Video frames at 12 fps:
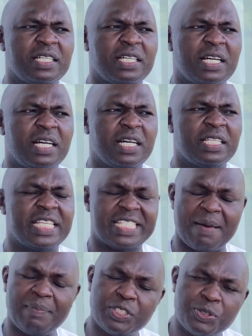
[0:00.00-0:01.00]
the
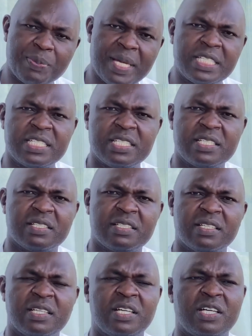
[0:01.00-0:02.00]
establishment
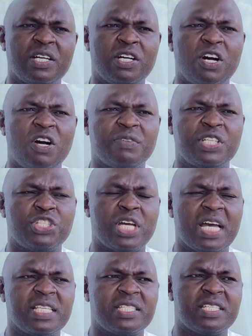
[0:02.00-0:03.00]
of the
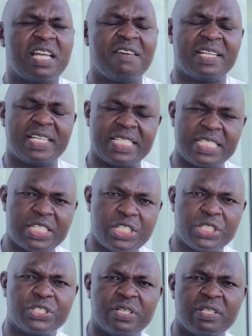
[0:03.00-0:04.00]
church after
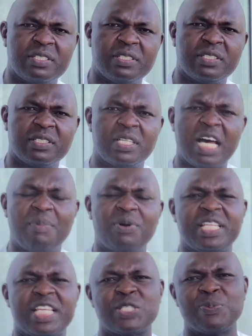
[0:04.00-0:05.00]
registration,
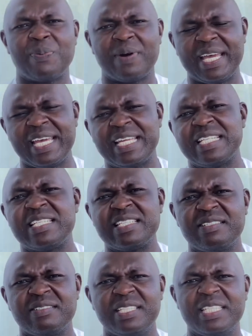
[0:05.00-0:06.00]
about the spread
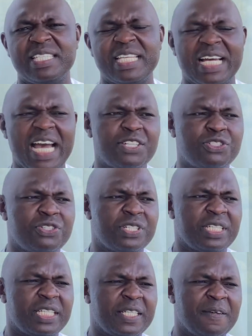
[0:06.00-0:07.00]
in the
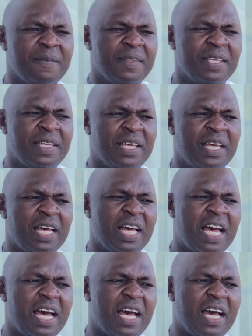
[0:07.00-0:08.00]
country.
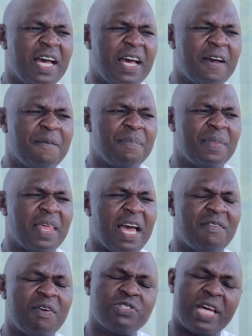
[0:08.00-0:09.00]

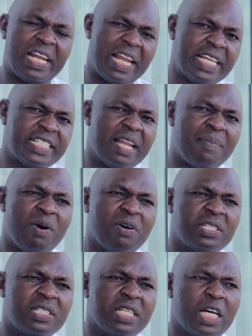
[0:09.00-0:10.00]
I've also highlighted
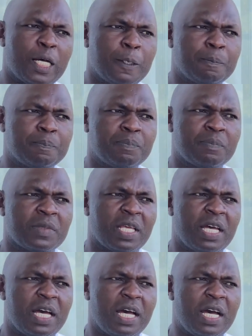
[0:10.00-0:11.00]
about
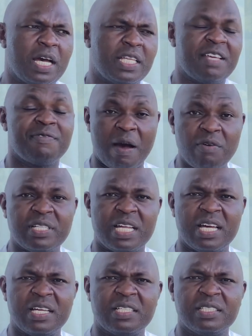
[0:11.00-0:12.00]
the
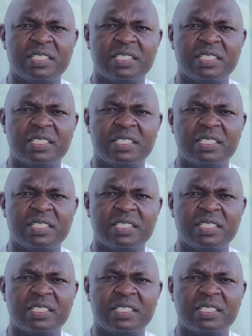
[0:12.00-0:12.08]
founder